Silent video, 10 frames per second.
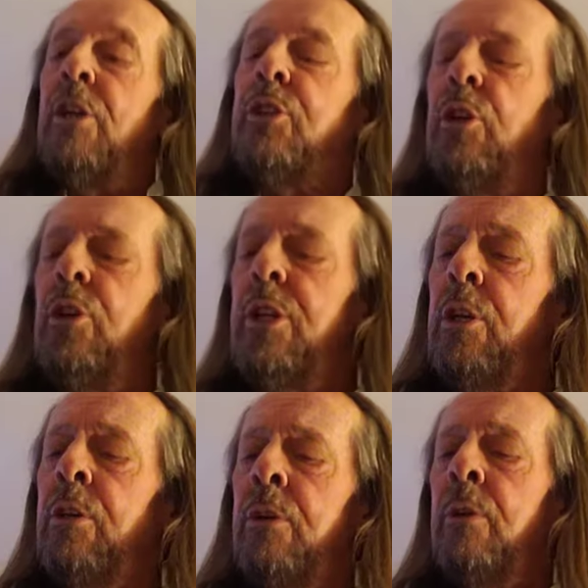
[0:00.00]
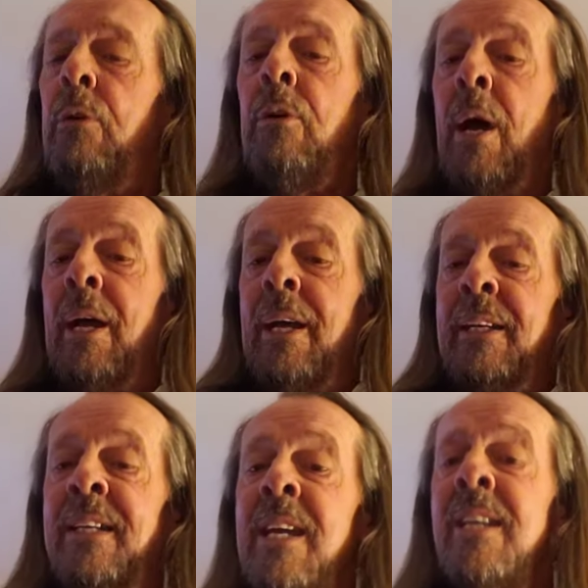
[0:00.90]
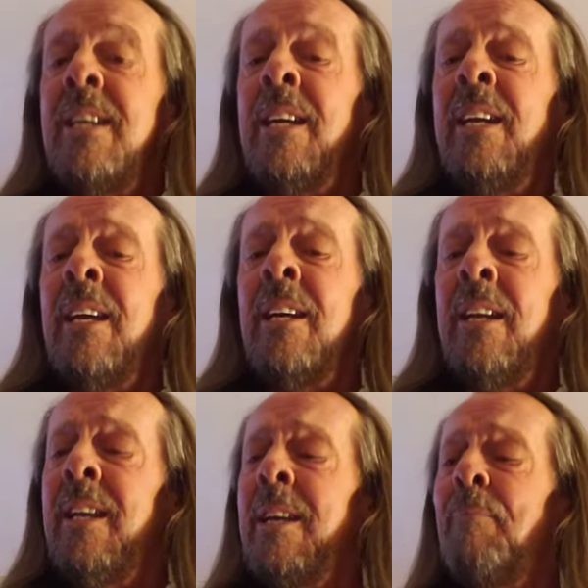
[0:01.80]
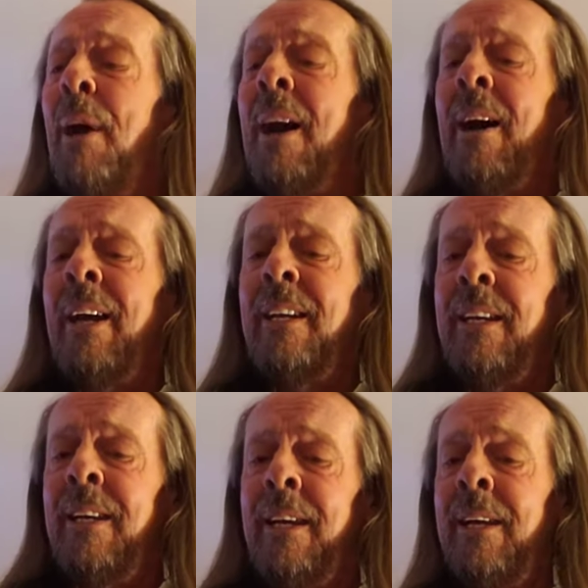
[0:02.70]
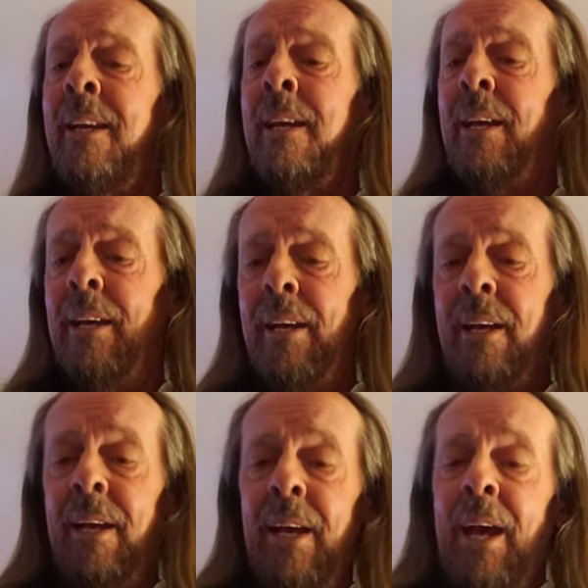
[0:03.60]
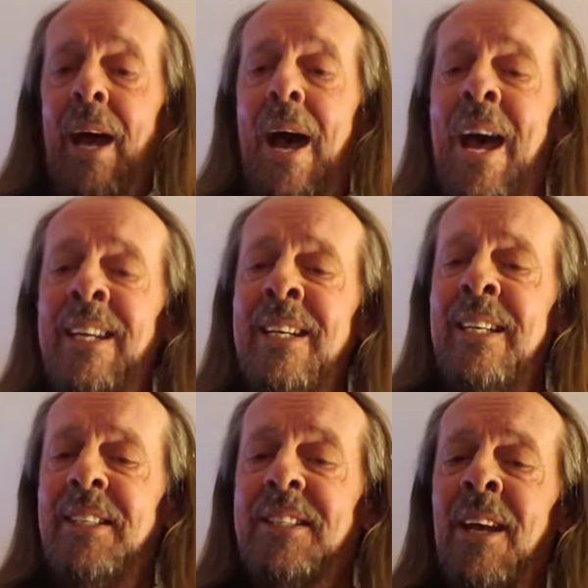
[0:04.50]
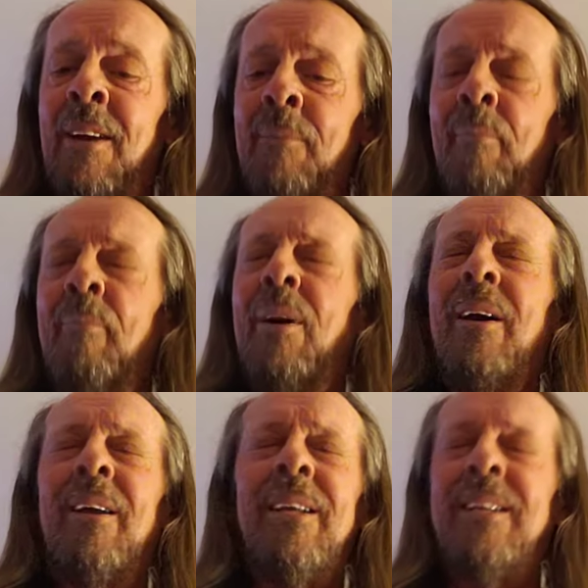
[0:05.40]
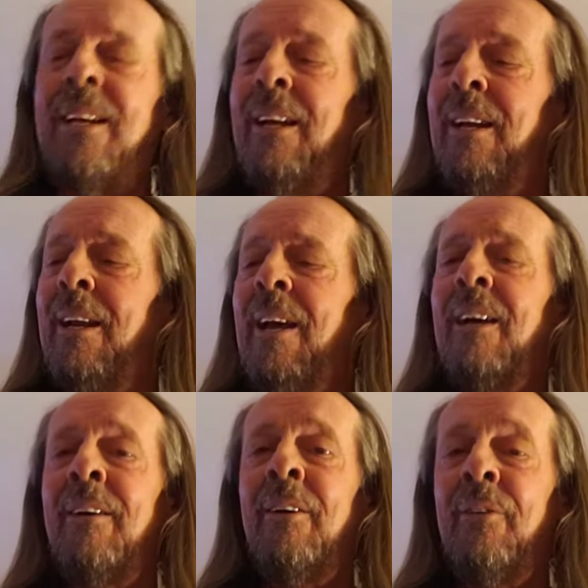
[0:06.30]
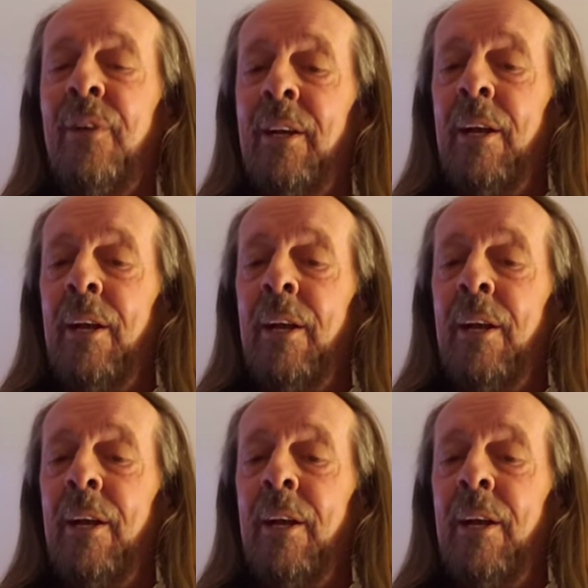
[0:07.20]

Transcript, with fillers: Do you need anybody? I need somebody to love.